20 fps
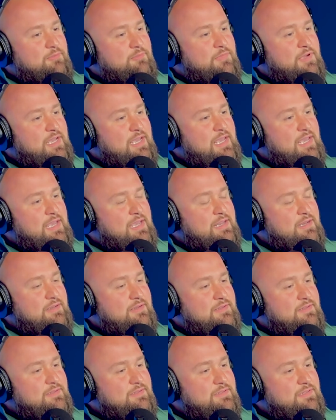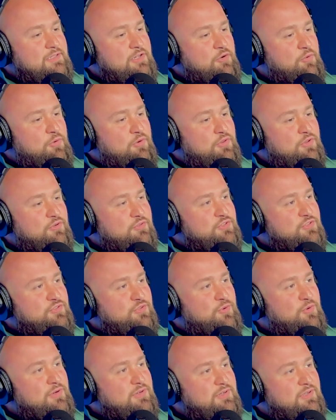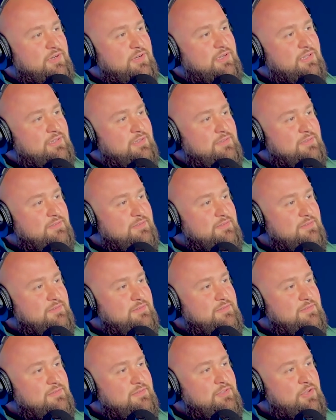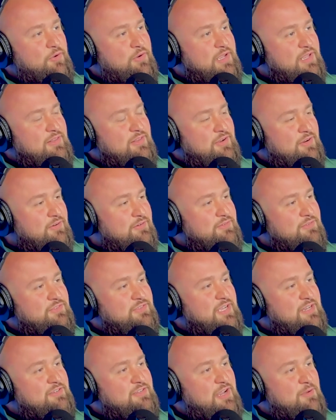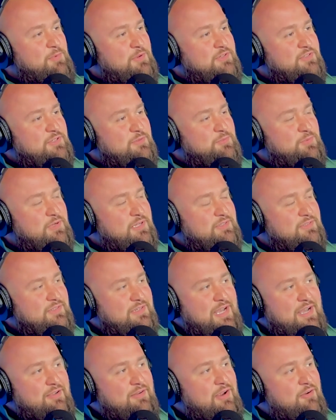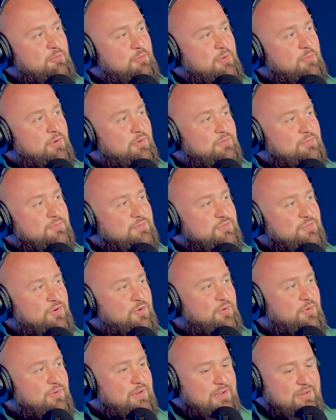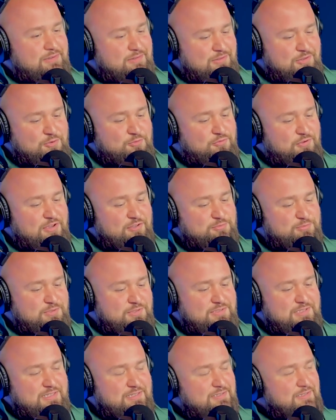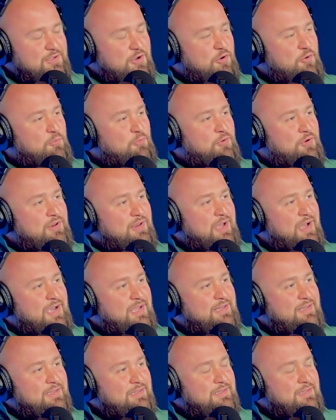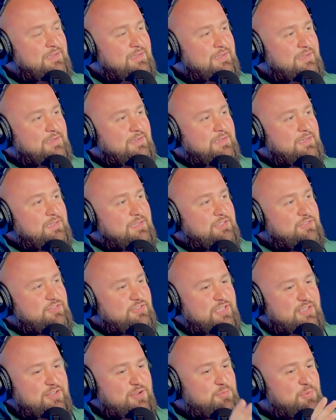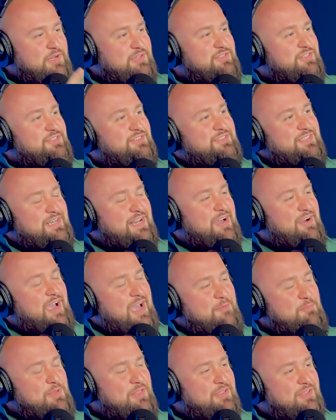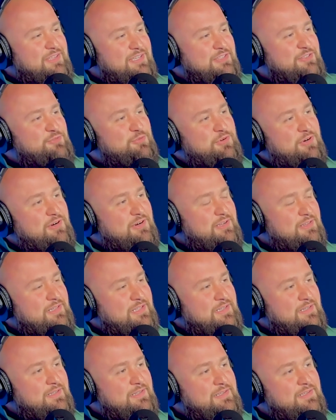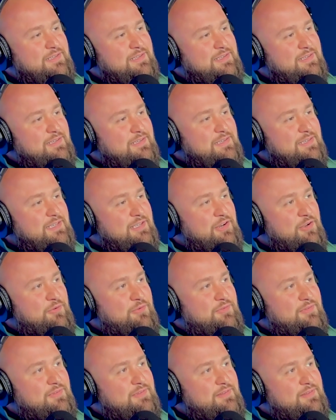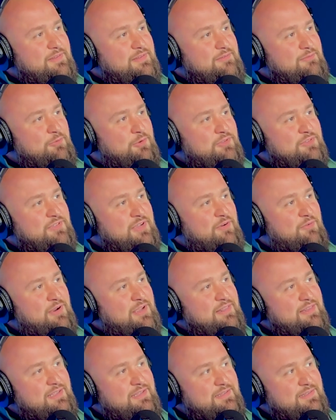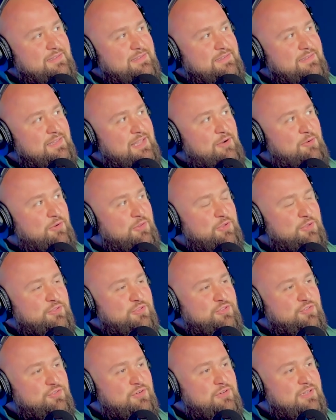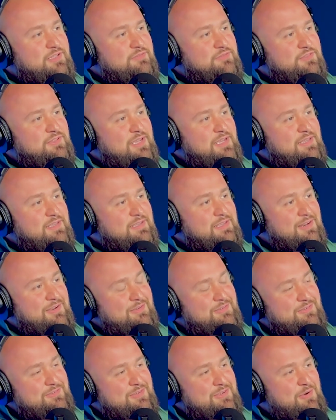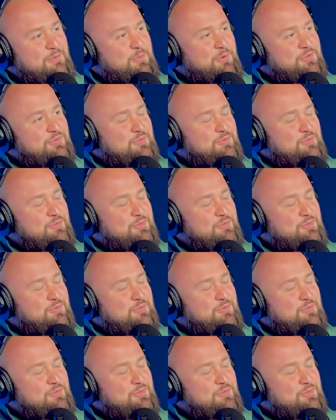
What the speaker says: And we're a little short on getting their state championship rings, and I remember scrolling on through Facebook at home one night and seeing their picture and seeing how happy the kids were, and then once I read that they were a little short, I was like, it's almost, to